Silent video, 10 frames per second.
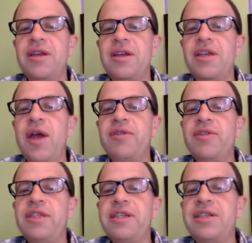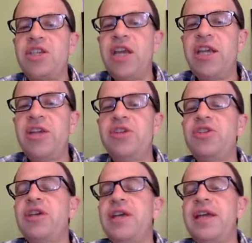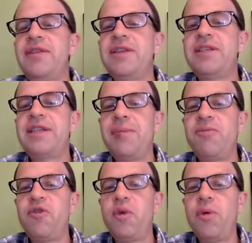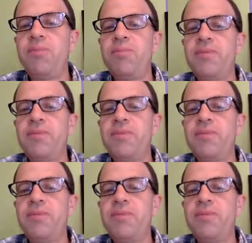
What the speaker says: you have a change in the stem form.